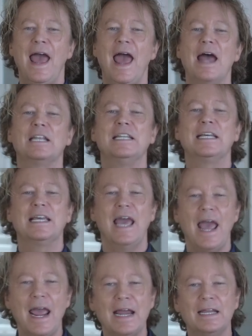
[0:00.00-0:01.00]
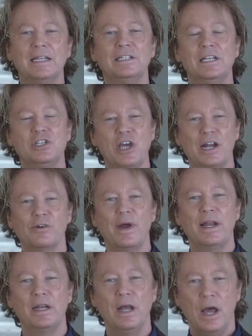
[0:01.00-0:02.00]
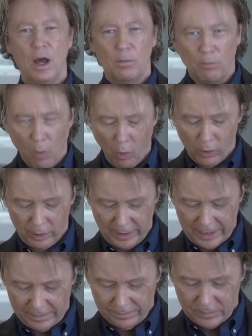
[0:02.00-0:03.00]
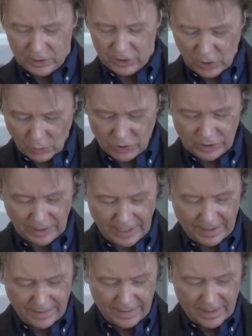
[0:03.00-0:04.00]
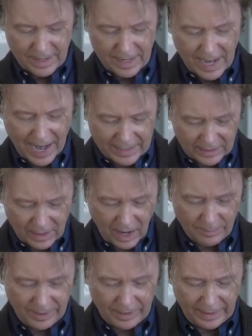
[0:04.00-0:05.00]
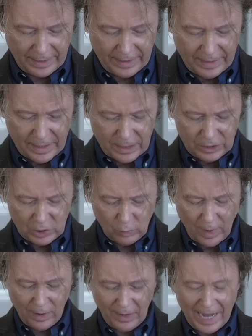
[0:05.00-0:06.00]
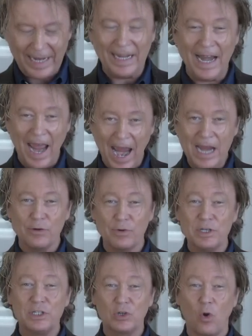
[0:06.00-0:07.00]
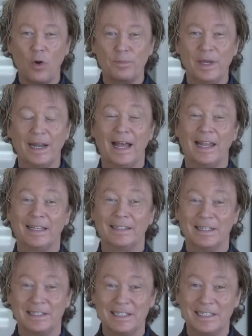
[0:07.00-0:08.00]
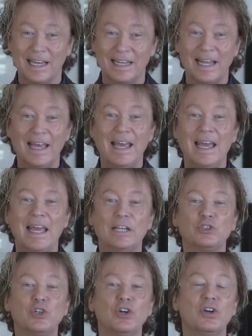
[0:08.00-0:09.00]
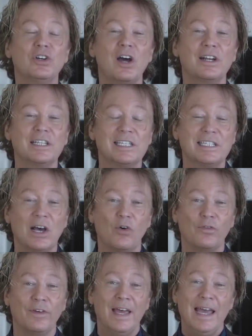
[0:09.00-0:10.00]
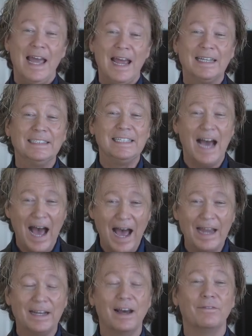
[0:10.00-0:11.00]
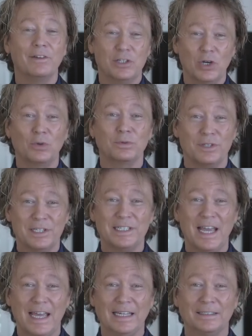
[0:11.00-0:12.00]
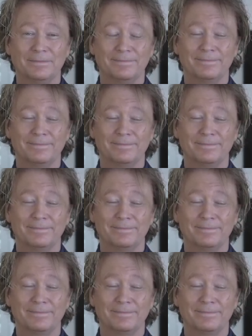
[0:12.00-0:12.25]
had decayed and degenerated morally, socially, economically, to where, like an angry scorpion, I like this, he said, it turned on itself and died of its own sting.